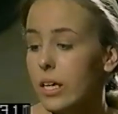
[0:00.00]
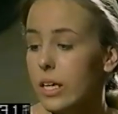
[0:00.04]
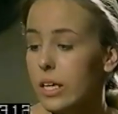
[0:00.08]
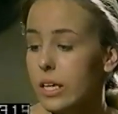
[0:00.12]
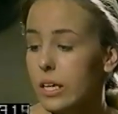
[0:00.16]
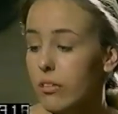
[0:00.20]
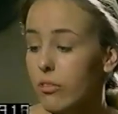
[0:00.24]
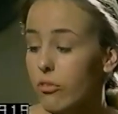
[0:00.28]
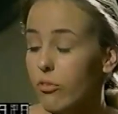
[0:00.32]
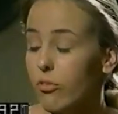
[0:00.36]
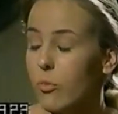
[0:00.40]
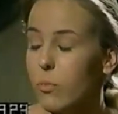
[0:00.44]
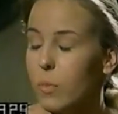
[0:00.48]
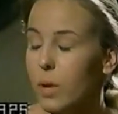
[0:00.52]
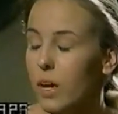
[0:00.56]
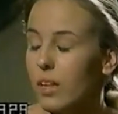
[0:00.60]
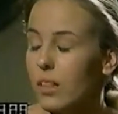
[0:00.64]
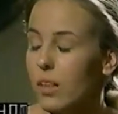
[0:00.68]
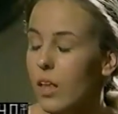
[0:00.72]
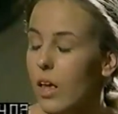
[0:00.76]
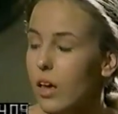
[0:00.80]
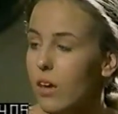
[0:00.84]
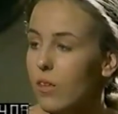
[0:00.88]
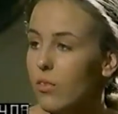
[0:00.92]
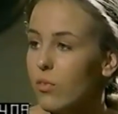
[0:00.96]
If my
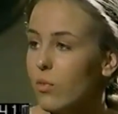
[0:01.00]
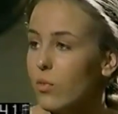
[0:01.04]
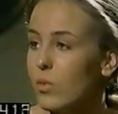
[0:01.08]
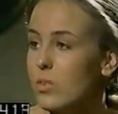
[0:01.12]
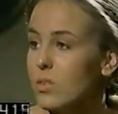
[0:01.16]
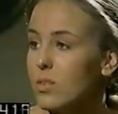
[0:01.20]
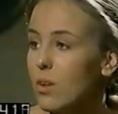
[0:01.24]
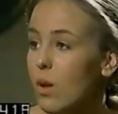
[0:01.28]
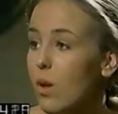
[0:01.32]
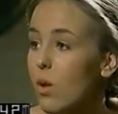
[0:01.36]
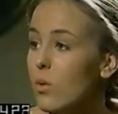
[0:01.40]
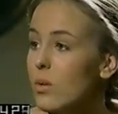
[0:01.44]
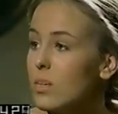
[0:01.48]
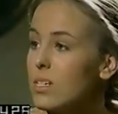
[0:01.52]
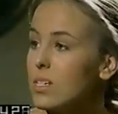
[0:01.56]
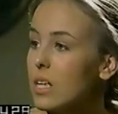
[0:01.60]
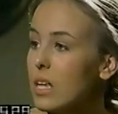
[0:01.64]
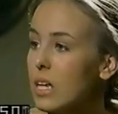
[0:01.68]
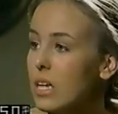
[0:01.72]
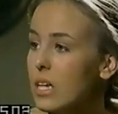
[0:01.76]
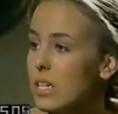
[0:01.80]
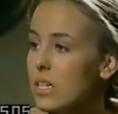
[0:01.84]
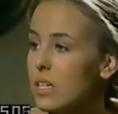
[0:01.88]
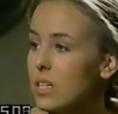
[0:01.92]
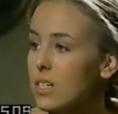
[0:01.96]
life was always
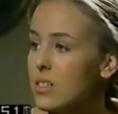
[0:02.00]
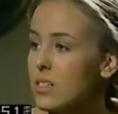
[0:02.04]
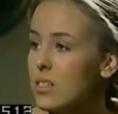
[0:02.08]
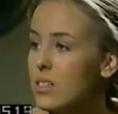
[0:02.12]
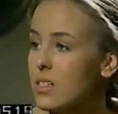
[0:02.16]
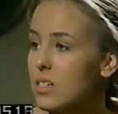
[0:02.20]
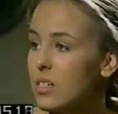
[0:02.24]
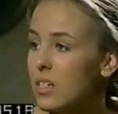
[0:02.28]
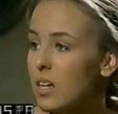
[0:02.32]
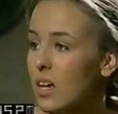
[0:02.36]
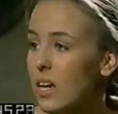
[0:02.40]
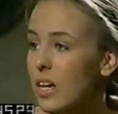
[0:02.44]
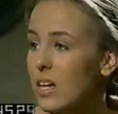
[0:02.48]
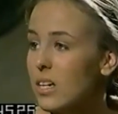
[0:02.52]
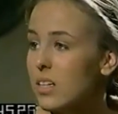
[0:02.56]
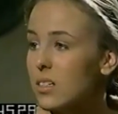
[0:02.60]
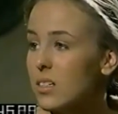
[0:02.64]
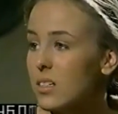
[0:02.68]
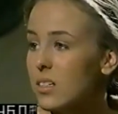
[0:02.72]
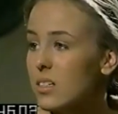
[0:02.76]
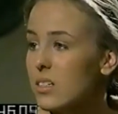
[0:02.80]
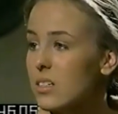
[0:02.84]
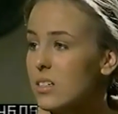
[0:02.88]
like it is tonight,